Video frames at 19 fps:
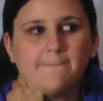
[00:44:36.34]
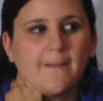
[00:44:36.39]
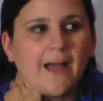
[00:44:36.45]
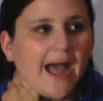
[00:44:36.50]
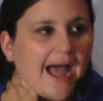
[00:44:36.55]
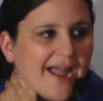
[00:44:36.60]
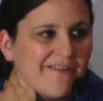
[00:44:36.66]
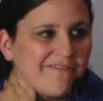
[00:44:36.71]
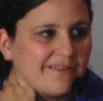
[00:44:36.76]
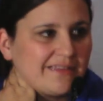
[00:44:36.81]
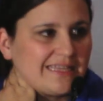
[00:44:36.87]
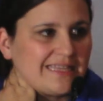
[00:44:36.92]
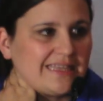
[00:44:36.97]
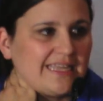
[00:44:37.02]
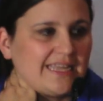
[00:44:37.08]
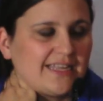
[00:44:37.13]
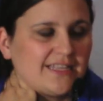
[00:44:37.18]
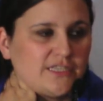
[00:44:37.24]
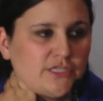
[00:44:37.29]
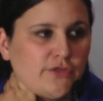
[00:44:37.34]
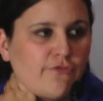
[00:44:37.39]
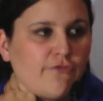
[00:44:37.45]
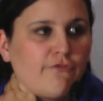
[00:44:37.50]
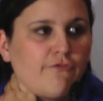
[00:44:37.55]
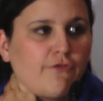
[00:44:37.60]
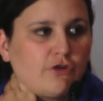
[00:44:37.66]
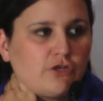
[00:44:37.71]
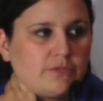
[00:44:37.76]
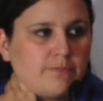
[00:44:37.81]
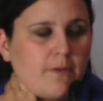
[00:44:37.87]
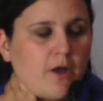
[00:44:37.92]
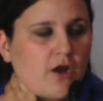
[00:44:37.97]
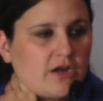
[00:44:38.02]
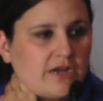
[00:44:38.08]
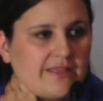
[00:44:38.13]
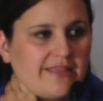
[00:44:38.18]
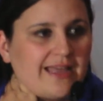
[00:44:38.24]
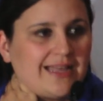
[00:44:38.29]
I really think it's the first
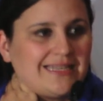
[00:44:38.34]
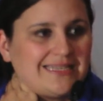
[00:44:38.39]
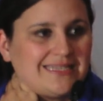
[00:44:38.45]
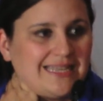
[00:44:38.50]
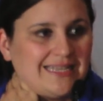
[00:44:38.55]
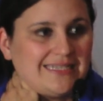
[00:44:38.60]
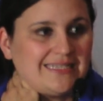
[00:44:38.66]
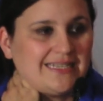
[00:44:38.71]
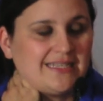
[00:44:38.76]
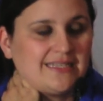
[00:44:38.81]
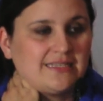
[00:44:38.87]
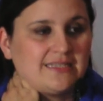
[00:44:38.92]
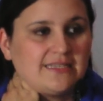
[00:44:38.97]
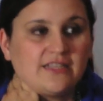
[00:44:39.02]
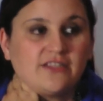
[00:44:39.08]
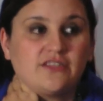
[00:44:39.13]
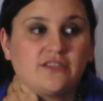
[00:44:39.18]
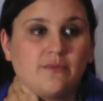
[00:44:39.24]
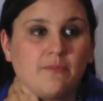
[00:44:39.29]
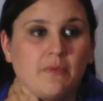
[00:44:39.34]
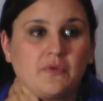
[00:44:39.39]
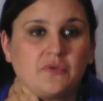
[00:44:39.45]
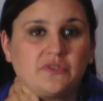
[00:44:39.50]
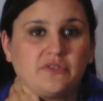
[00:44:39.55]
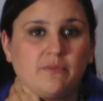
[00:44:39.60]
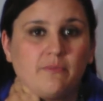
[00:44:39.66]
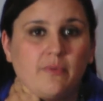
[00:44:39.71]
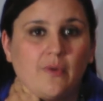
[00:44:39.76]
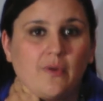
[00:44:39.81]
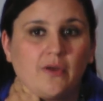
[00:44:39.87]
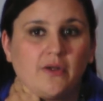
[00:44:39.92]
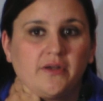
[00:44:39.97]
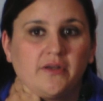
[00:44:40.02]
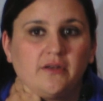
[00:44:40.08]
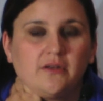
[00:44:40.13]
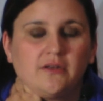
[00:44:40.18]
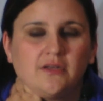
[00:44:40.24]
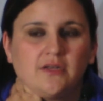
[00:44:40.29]
part of that sentence that's the most
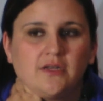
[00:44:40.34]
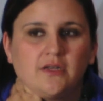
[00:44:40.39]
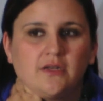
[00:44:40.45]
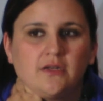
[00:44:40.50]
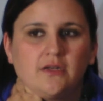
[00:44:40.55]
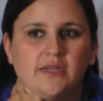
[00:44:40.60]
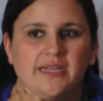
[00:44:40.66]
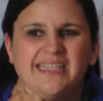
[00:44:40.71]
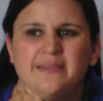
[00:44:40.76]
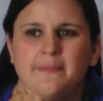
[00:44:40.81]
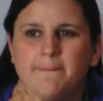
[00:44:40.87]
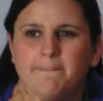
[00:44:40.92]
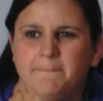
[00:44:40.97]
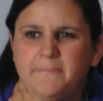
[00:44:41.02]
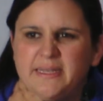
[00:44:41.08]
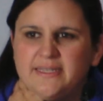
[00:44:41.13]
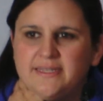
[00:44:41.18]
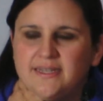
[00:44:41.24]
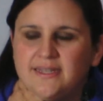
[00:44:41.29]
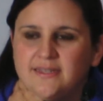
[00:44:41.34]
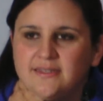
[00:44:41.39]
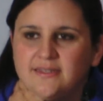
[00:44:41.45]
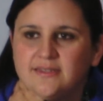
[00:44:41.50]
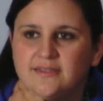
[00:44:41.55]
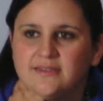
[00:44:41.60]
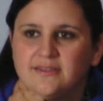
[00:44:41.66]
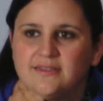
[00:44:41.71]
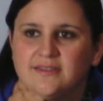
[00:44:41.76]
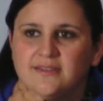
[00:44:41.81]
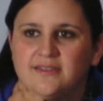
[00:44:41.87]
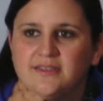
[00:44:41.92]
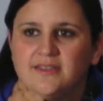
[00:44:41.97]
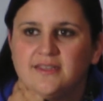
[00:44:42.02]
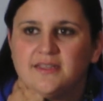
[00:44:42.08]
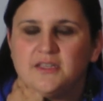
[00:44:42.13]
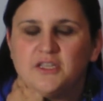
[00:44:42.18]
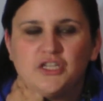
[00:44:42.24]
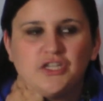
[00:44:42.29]
important. It's a business.
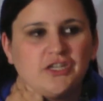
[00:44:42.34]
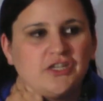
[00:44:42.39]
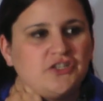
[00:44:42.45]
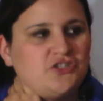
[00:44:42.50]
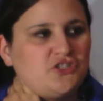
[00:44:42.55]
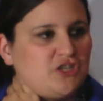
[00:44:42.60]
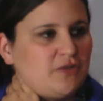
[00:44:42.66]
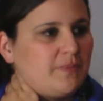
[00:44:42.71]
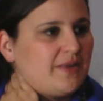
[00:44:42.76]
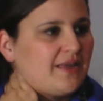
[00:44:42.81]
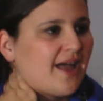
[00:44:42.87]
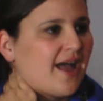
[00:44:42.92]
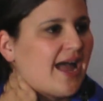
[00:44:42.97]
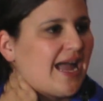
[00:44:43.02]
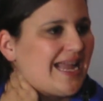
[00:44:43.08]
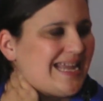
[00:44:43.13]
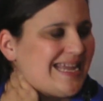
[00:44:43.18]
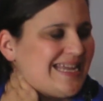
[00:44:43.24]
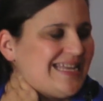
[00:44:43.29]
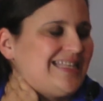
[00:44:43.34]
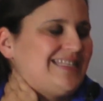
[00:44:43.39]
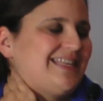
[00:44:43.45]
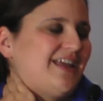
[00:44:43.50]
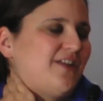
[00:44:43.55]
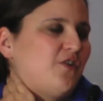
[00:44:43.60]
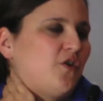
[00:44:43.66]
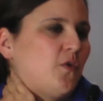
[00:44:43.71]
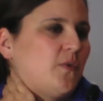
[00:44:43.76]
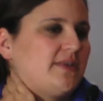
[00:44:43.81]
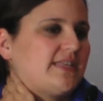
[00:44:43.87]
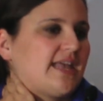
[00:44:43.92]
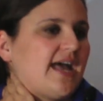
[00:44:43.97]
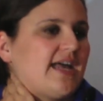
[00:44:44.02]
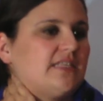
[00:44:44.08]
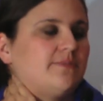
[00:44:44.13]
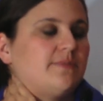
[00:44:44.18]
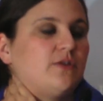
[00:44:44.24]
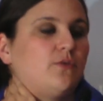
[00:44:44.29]
GPI is and always
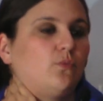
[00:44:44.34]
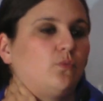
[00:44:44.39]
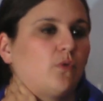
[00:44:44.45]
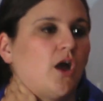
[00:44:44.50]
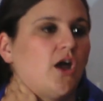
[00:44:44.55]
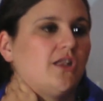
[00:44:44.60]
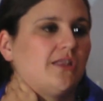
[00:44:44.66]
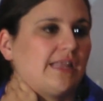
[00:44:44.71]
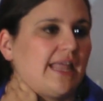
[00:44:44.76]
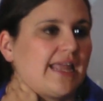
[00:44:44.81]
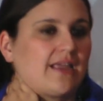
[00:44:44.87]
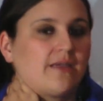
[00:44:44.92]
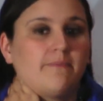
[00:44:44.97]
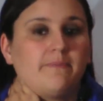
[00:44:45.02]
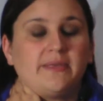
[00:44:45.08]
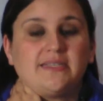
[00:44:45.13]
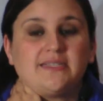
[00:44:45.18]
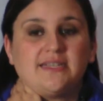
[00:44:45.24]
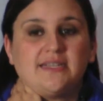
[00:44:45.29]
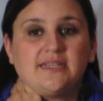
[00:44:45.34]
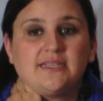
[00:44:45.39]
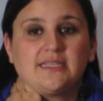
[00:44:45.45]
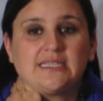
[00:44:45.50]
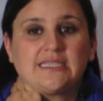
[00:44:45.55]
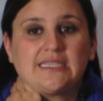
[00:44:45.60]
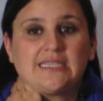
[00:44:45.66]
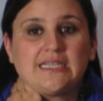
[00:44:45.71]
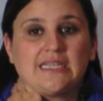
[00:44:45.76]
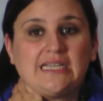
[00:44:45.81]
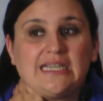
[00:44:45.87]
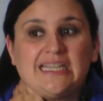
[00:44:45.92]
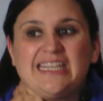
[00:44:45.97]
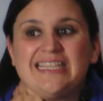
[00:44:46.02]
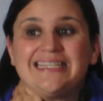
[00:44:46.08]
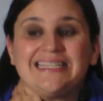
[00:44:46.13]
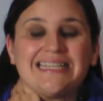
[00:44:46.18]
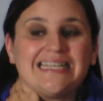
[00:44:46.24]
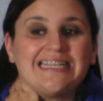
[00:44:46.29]
has been run like a business.
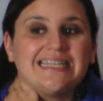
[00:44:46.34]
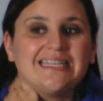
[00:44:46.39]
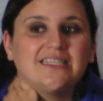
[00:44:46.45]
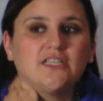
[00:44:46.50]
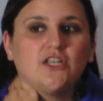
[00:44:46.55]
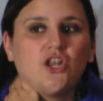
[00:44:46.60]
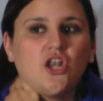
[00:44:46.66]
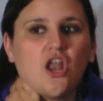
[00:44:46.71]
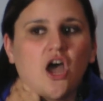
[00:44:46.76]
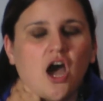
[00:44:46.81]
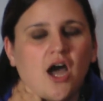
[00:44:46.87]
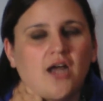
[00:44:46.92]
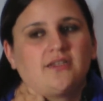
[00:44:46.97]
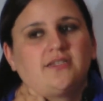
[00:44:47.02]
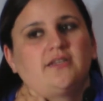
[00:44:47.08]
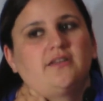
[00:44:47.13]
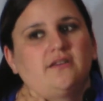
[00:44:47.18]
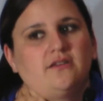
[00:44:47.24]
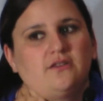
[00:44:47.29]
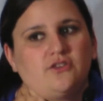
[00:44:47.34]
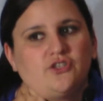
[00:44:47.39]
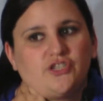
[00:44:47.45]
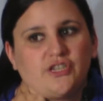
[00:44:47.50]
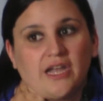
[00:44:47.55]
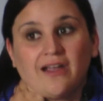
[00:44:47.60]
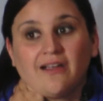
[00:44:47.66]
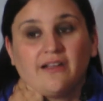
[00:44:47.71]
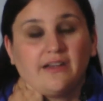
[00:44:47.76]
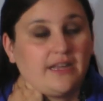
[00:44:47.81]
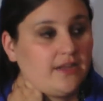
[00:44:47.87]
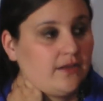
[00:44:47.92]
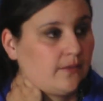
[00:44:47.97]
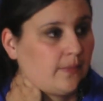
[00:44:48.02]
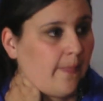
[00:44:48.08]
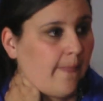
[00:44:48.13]
This is not charity,